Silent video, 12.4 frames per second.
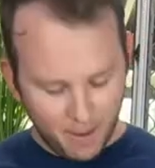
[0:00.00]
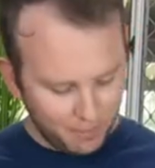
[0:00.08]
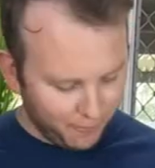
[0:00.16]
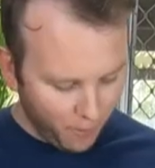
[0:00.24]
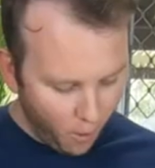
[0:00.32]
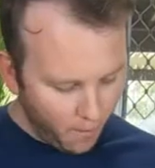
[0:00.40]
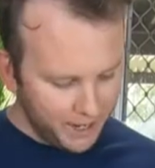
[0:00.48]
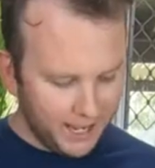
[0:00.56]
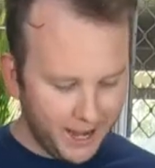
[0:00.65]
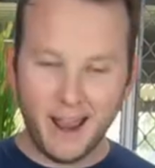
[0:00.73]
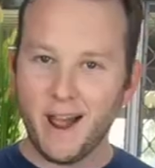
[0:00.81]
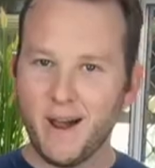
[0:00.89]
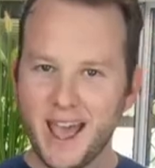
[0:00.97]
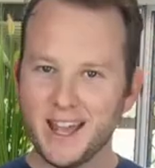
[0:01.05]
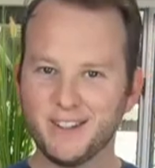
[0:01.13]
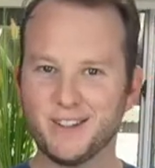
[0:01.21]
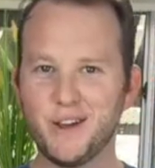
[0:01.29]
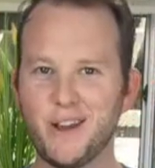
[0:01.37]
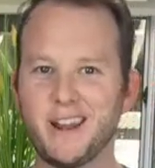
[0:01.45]
Before we get our hands
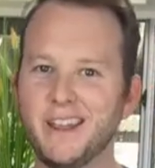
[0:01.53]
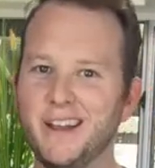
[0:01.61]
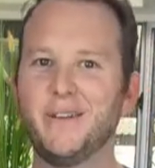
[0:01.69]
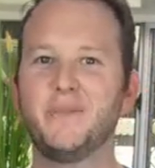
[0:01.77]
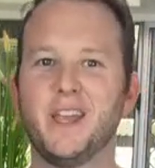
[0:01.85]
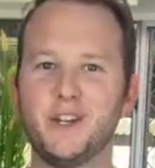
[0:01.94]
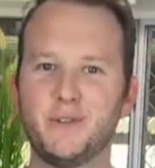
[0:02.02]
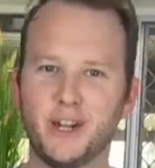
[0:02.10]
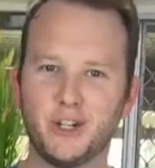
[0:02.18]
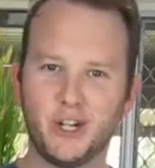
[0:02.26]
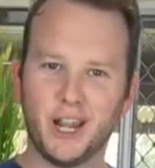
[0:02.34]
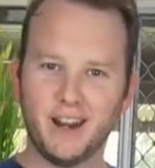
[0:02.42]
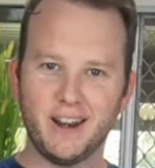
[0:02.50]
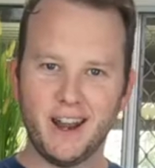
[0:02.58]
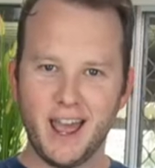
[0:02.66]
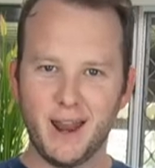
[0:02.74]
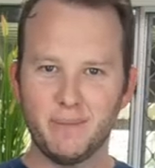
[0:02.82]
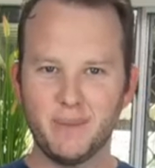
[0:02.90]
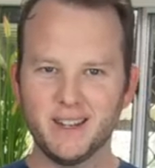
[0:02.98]
dirty into our chicken
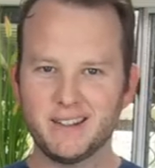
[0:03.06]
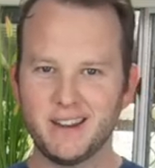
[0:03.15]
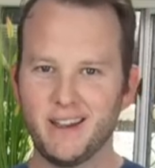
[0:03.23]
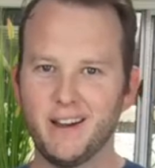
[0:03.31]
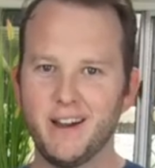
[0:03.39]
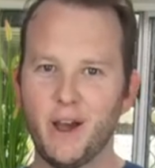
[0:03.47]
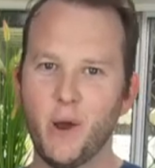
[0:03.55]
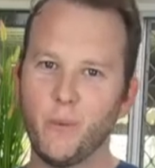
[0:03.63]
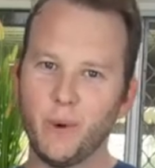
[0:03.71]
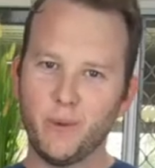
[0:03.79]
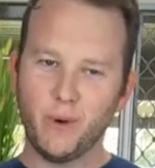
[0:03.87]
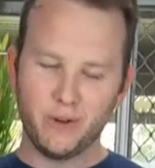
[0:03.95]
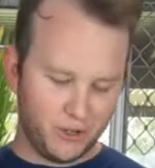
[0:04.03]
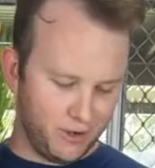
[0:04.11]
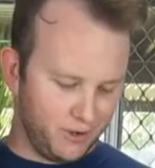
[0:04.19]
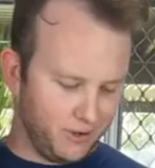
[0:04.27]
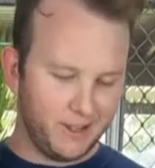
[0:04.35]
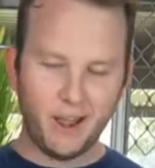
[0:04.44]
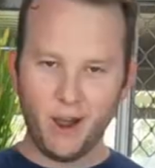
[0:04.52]
and mince here, we want
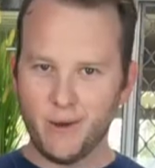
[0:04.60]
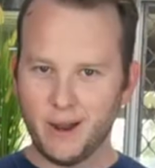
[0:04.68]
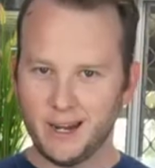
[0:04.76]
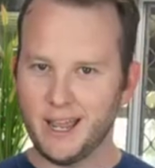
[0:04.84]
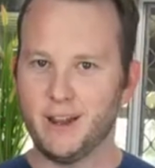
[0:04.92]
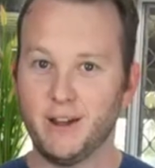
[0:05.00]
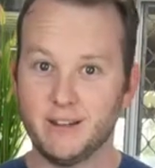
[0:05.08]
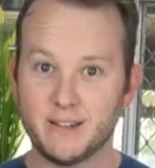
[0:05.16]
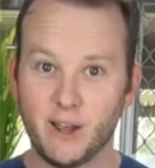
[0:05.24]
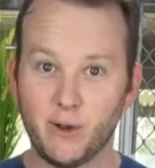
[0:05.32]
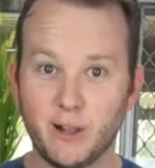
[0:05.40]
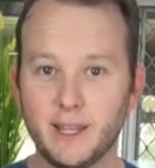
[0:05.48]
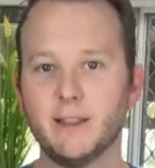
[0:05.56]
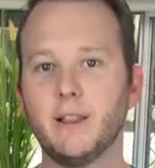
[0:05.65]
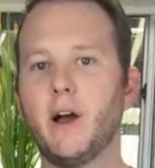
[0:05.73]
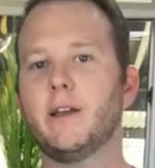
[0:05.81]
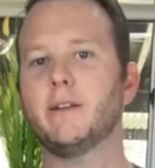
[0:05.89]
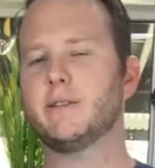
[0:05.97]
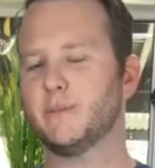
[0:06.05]
to go and get you guys to go and click the
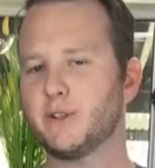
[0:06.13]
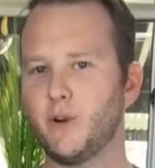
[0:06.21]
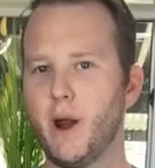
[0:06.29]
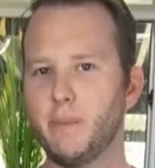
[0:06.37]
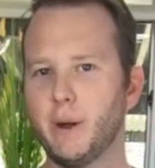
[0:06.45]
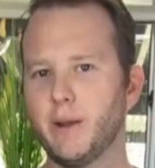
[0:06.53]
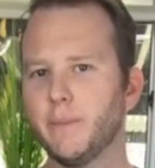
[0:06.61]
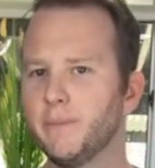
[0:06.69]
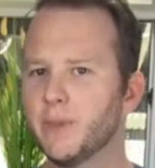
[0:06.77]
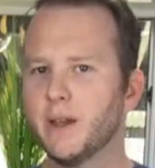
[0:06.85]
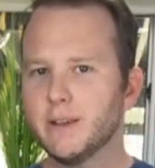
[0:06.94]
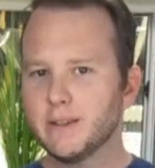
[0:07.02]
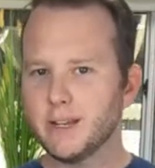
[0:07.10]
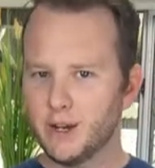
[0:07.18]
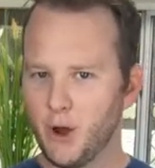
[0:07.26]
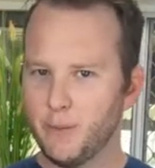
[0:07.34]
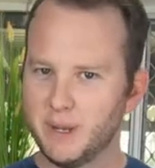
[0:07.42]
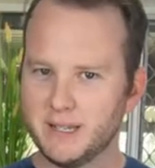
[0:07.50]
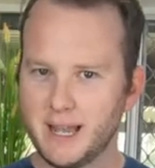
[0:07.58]
like and subscribe button so you
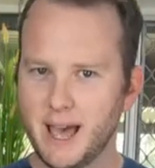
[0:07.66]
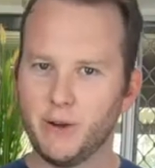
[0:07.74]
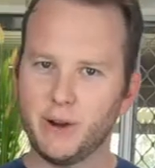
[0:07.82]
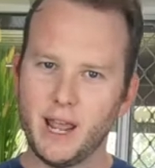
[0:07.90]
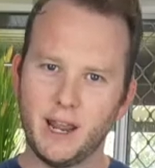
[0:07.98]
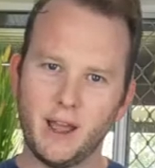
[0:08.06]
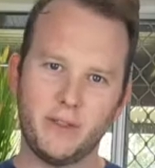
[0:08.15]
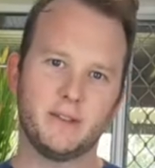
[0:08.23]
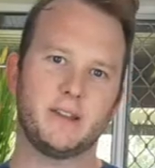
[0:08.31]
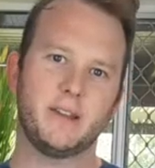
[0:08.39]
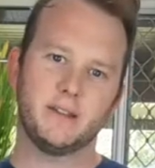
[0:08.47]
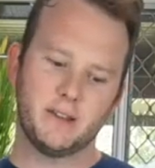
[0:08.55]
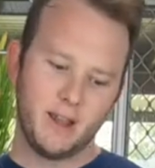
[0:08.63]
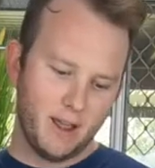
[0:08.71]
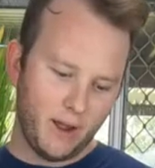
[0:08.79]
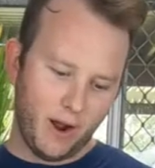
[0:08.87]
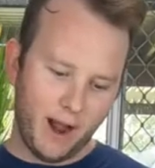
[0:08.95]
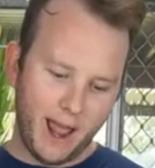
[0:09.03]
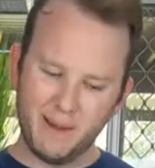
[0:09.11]
don't miss out on any others, because
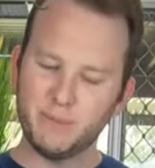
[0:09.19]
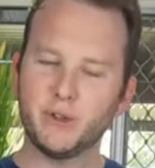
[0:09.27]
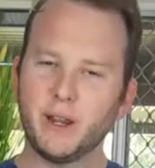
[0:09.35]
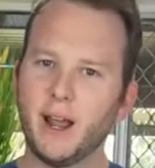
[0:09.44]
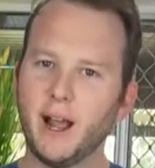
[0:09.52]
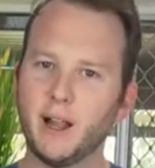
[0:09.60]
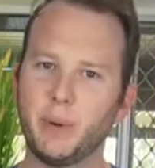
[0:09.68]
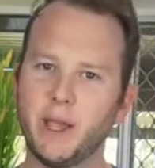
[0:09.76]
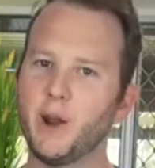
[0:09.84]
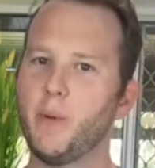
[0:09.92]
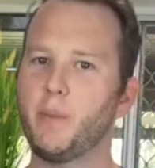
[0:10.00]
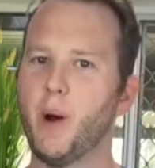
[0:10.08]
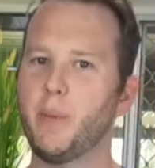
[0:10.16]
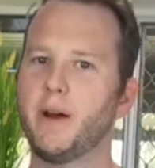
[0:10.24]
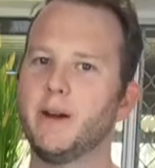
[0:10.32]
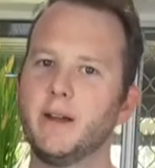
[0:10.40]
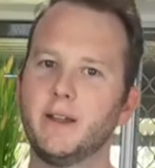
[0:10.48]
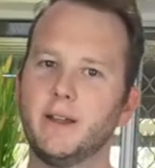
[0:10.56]
I am doing a jalapeno popper